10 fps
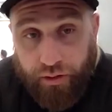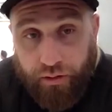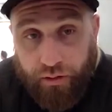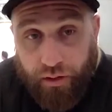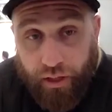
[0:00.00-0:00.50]

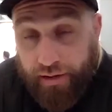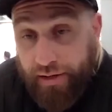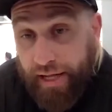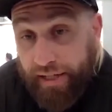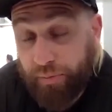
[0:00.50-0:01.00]
And
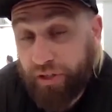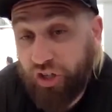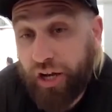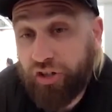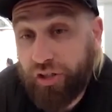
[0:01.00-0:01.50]
that's a big
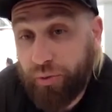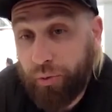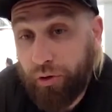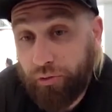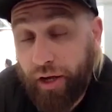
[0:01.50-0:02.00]
change in this
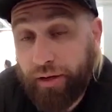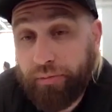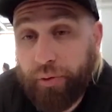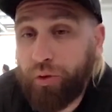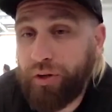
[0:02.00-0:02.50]
world, right?
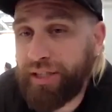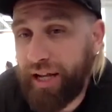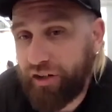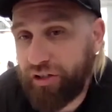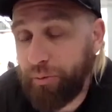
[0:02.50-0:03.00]
But what does that
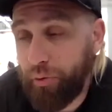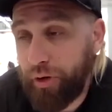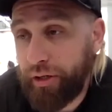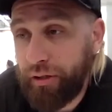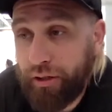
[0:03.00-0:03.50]
actually
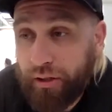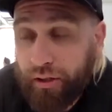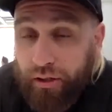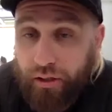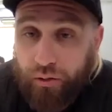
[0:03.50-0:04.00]
bring?
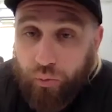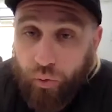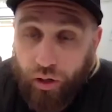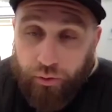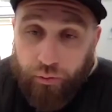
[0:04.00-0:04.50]

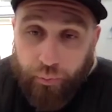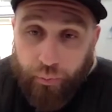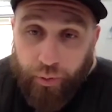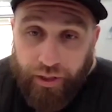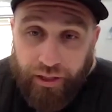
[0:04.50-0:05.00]
Well,
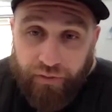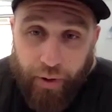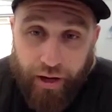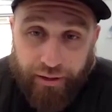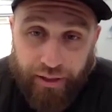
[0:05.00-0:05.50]
when you live
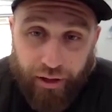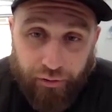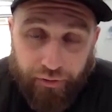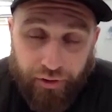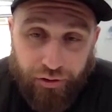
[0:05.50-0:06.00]
by
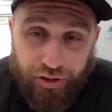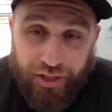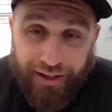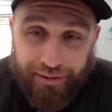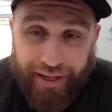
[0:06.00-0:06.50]
yourself, you
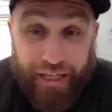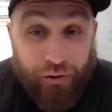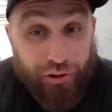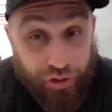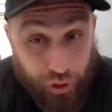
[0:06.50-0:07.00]
start making
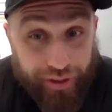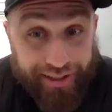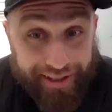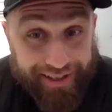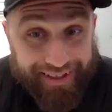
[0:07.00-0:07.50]
your own
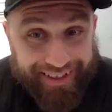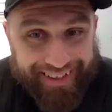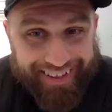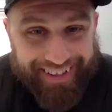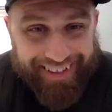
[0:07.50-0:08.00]
choices.
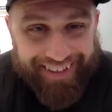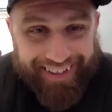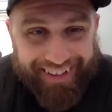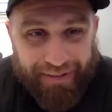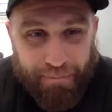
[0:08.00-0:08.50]

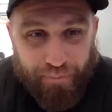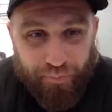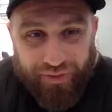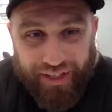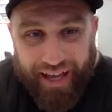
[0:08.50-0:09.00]

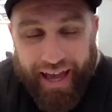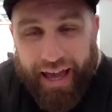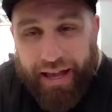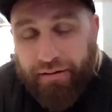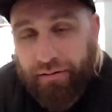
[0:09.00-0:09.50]

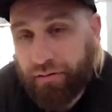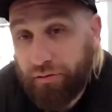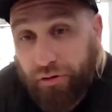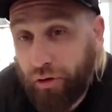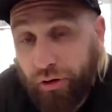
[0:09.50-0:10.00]
And
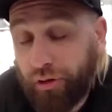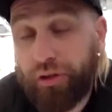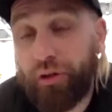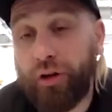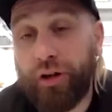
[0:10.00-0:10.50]
you're
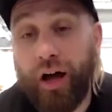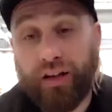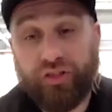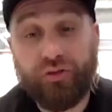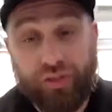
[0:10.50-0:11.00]
going to
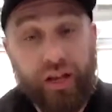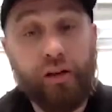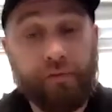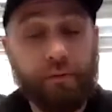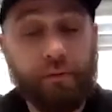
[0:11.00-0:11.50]
ask yourself.